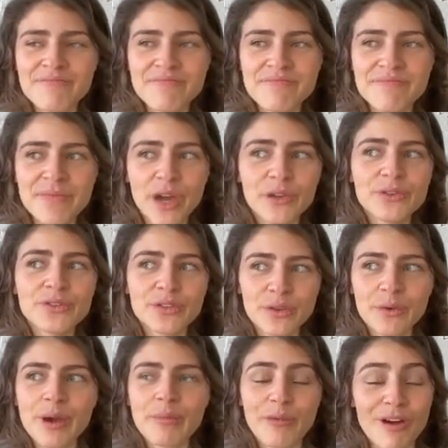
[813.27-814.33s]
those
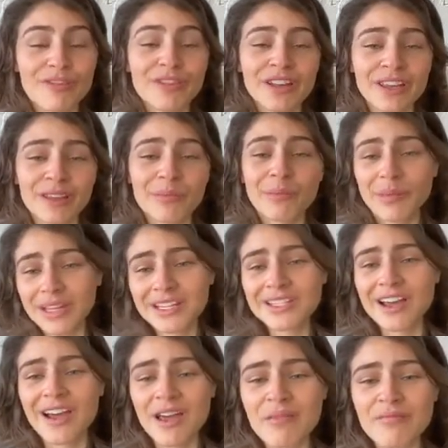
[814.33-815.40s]
who are profiting big
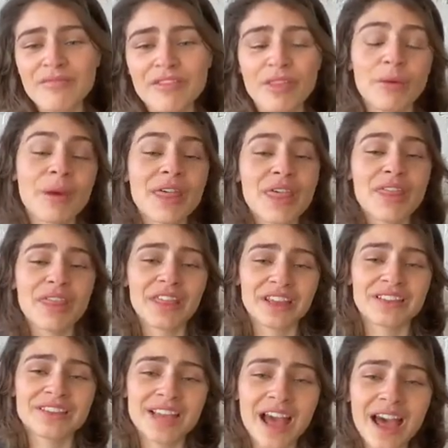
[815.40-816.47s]
time from the way that
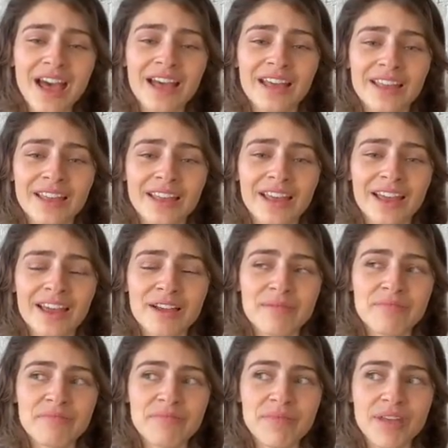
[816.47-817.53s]
things are
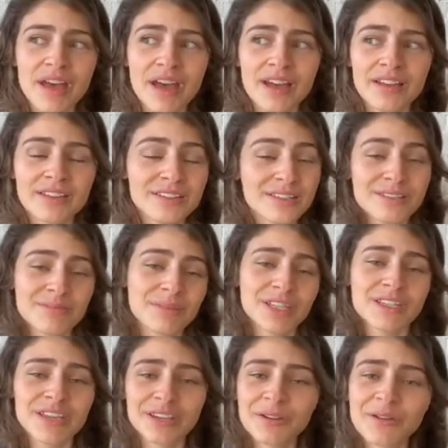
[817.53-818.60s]
just
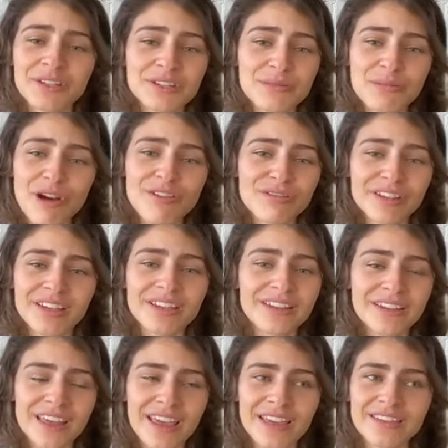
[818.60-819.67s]
continuing to profit,
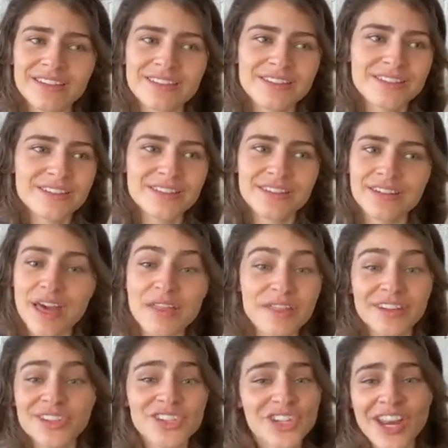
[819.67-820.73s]
and
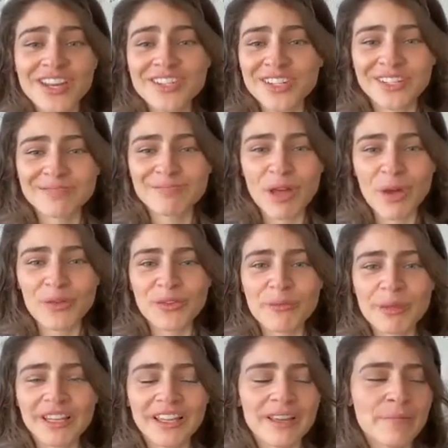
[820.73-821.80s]
nothing's changing
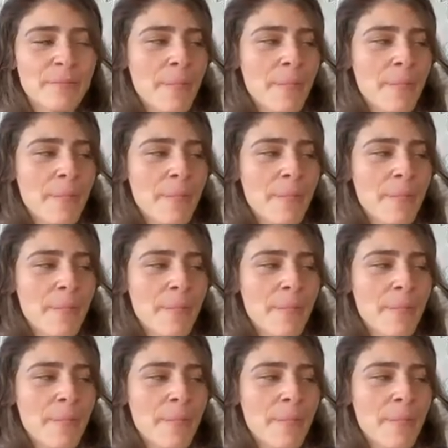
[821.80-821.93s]
ultimately.